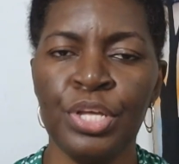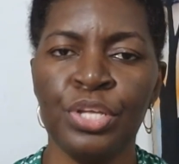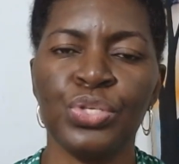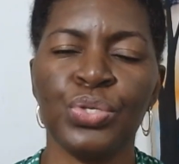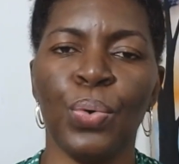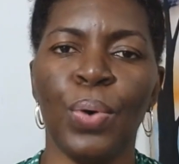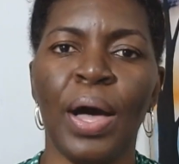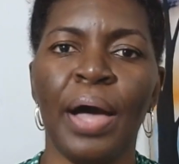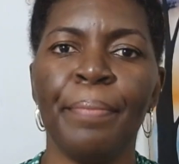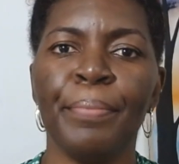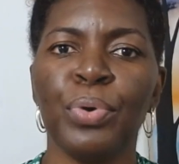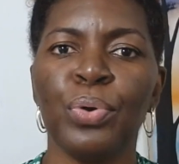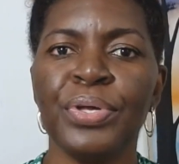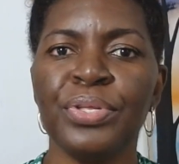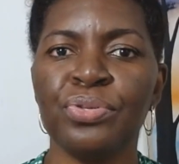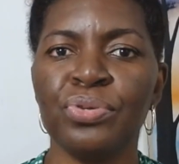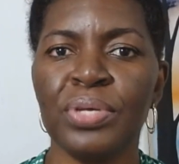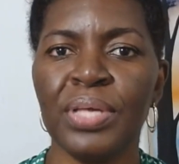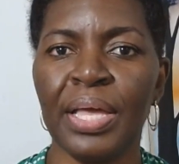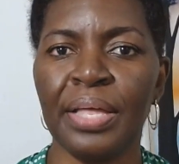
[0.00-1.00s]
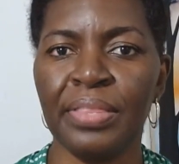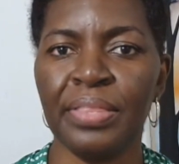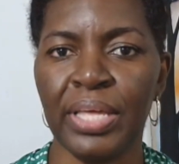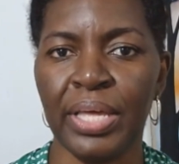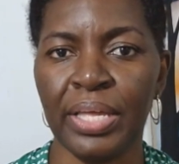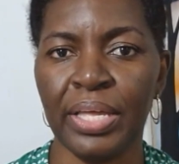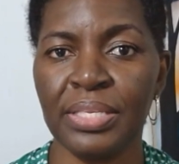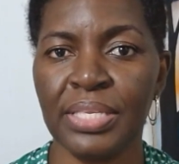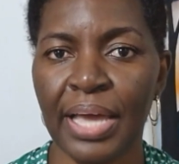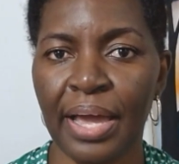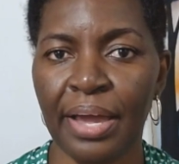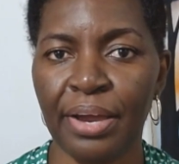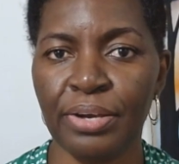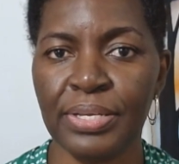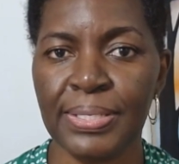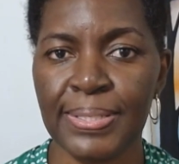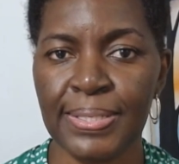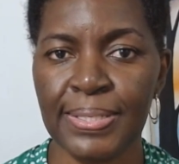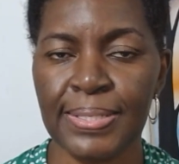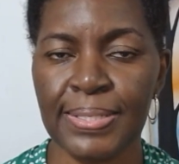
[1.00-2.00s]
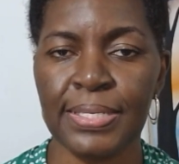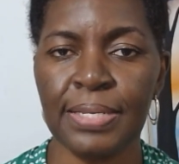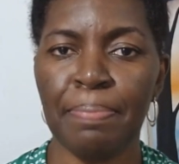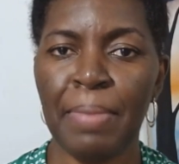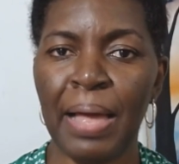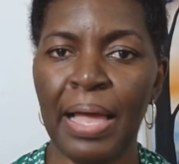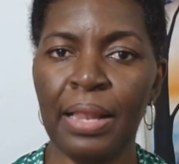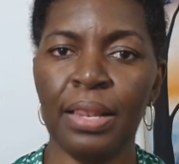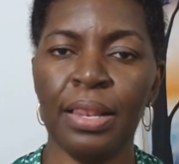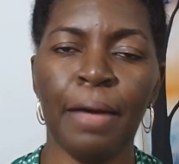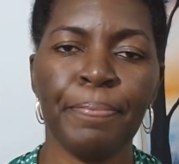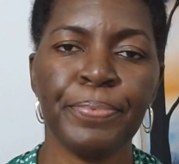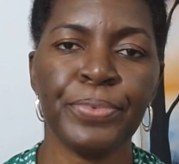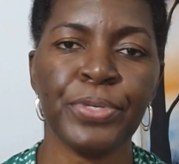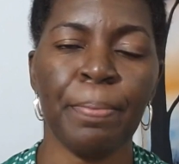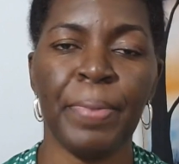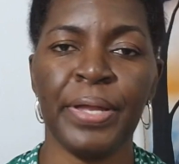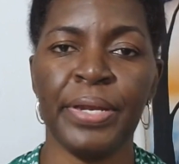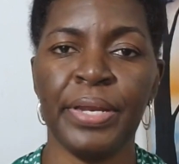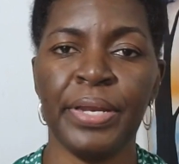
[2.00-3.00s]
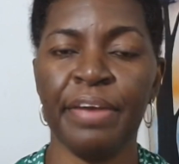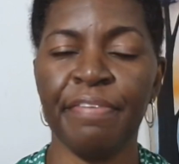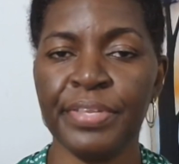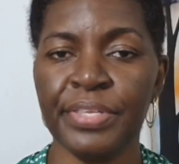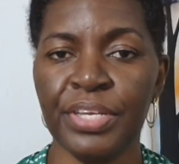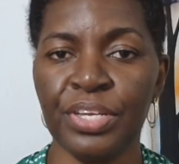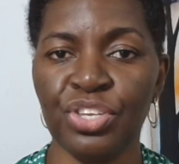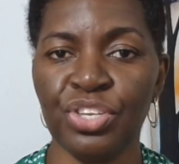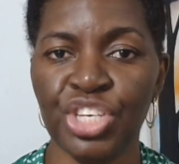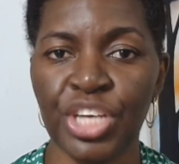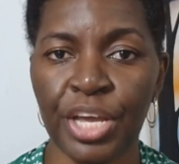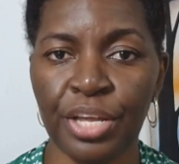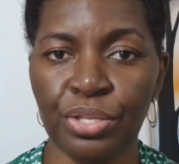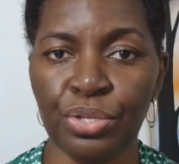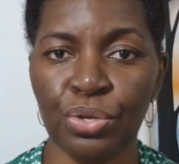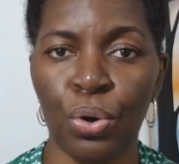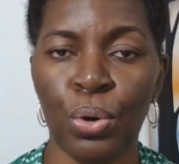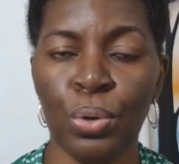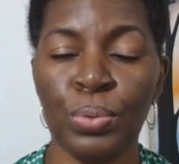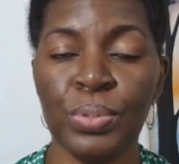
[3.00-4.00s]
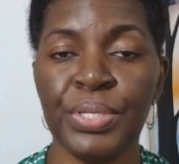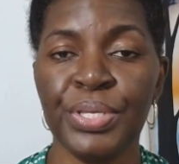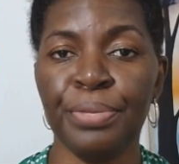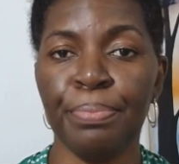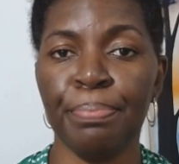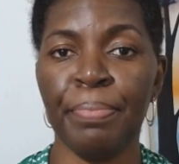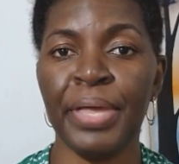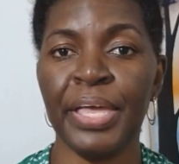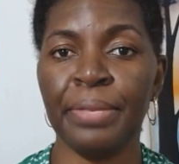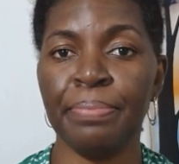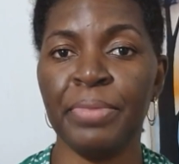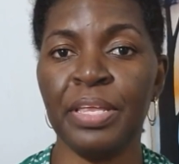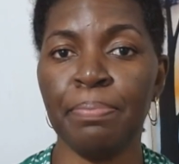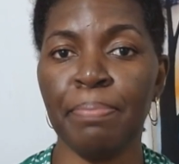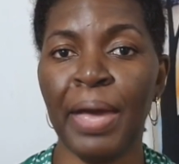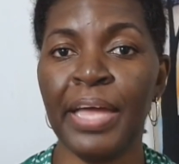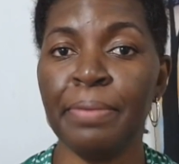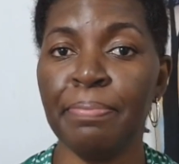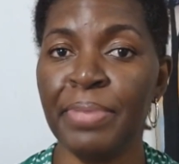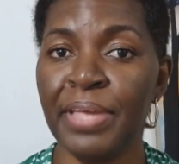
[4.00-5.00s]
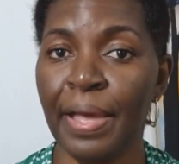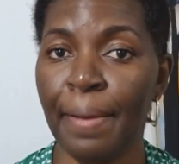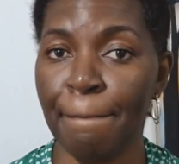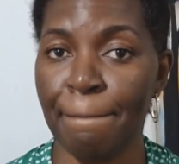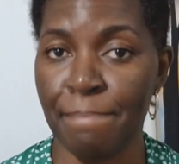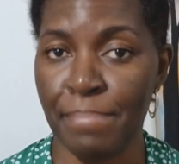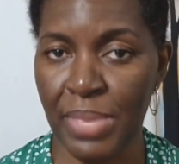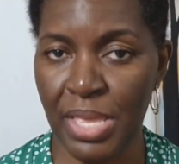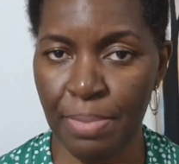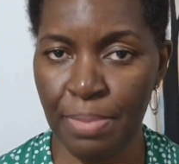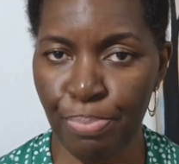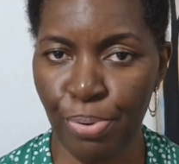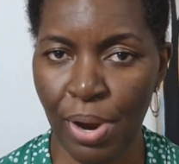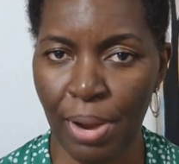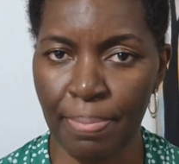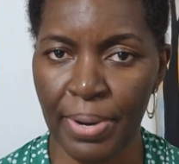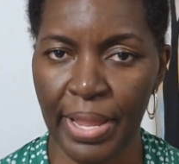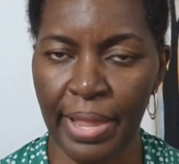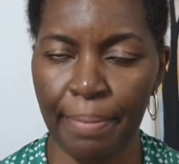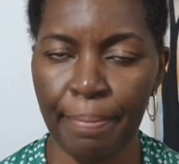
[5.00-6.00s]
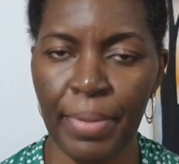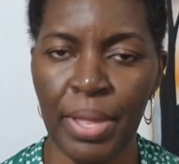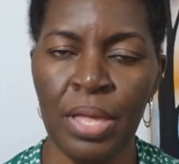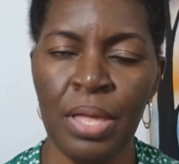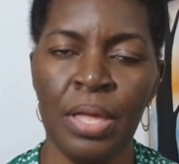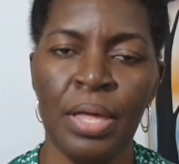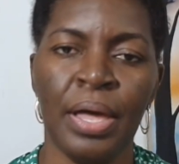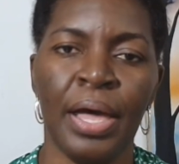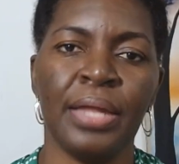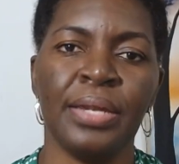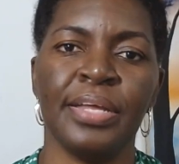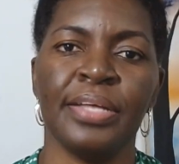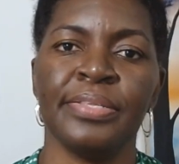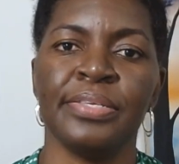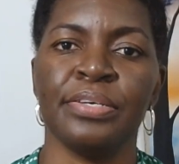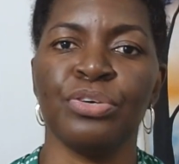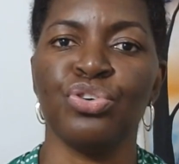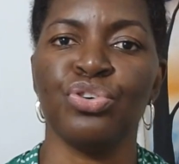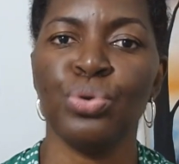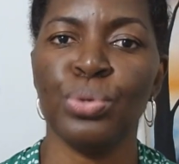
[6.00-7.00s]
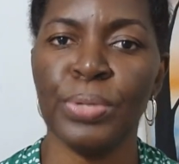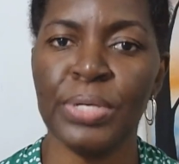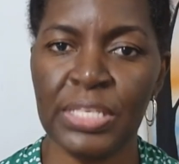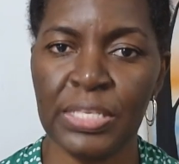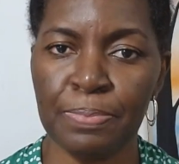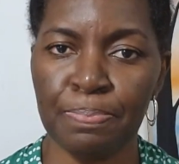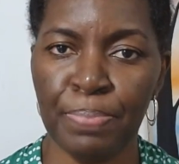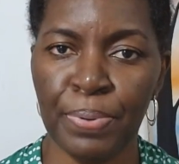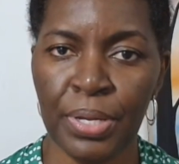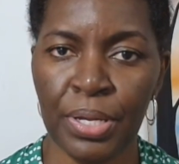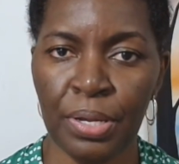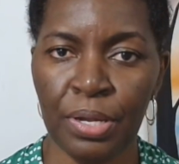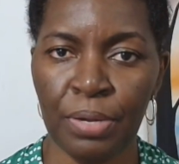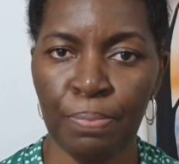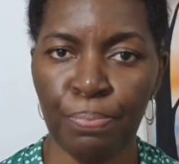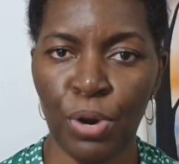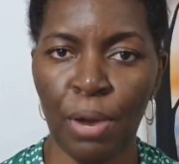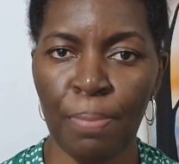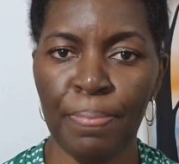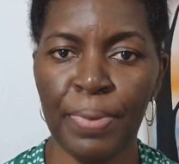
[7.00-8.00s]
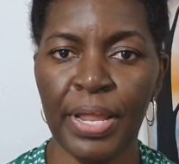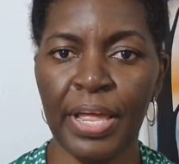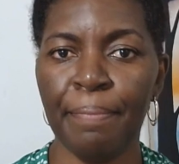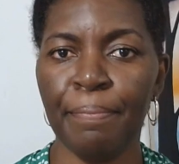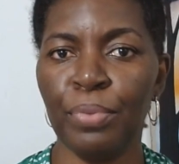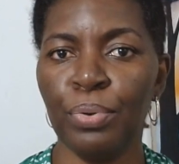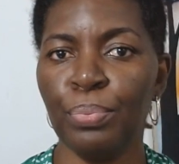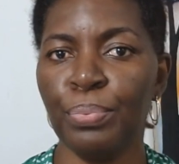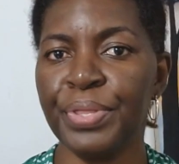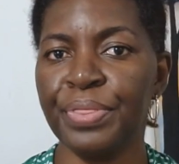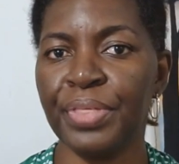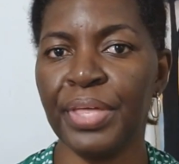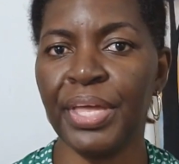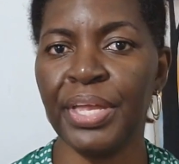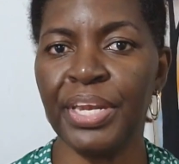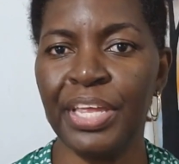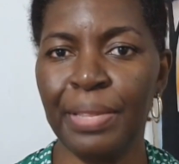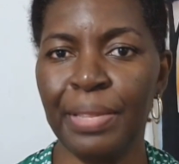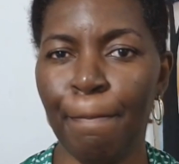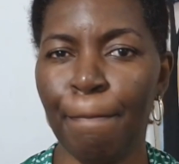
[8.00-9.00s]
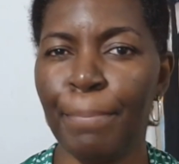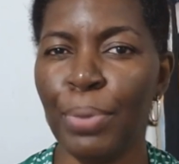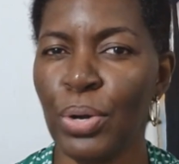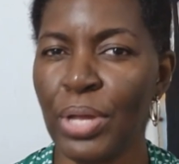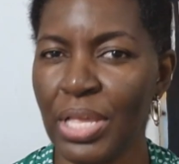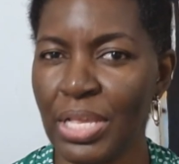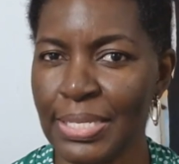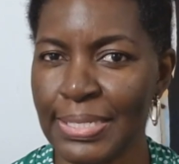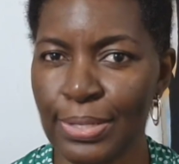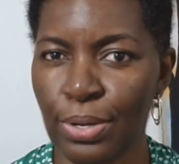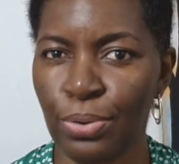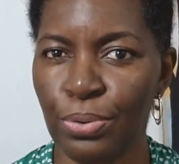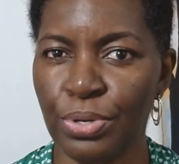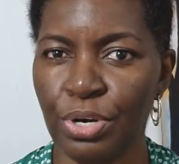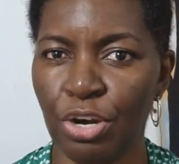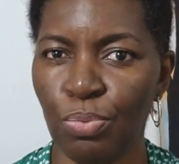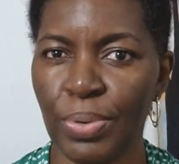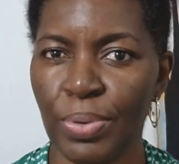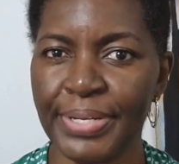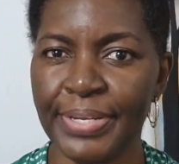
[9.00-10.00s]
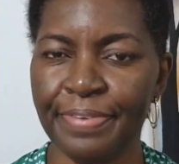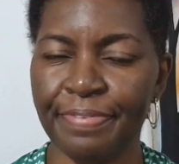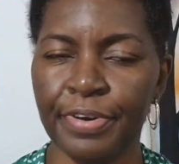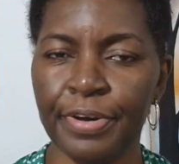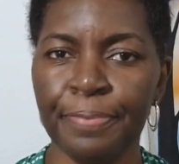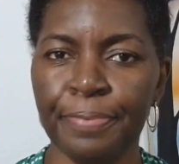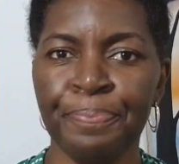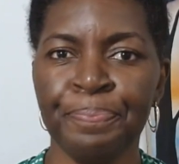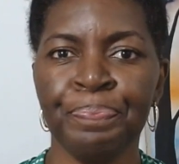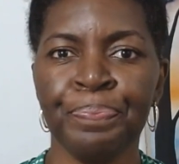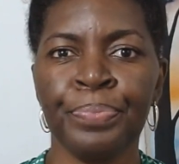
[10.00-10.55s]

So I'm going to get the entire system, my laptop and everything checked out. It might be a me problem and not a Krisp problem with any buggy sound or whatever.